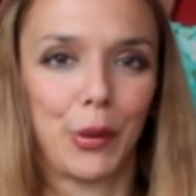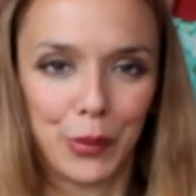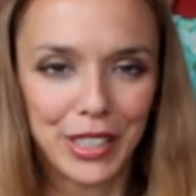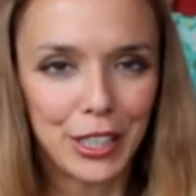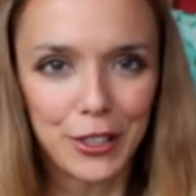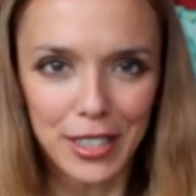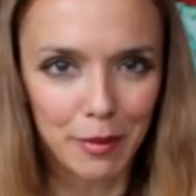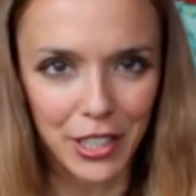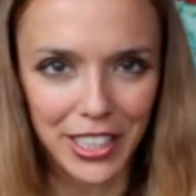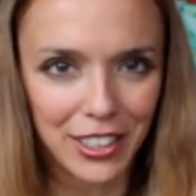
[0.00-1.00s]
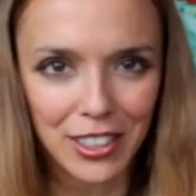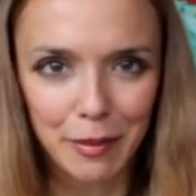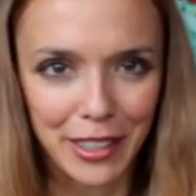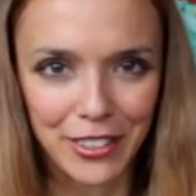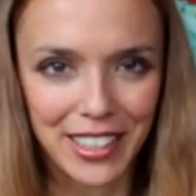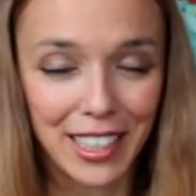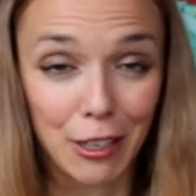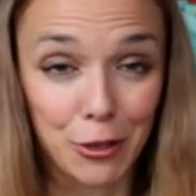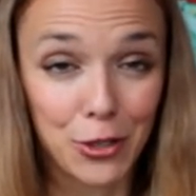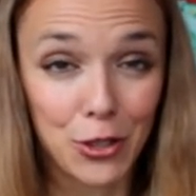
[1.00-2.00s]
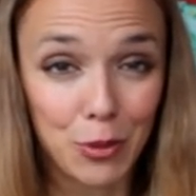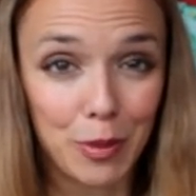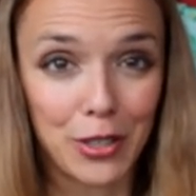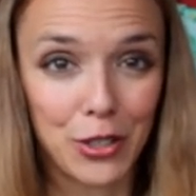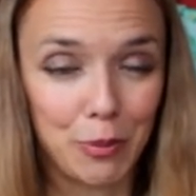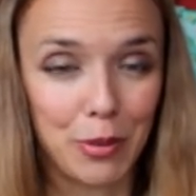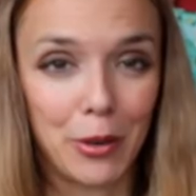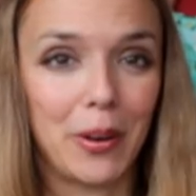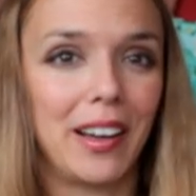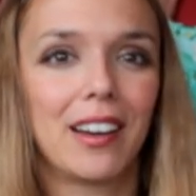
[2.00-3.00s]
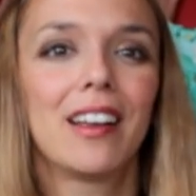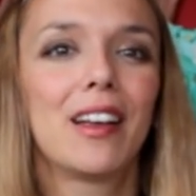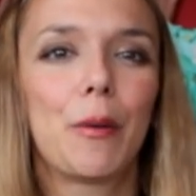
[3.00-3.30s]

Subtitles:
Wood glue is magical because it glues super, super well,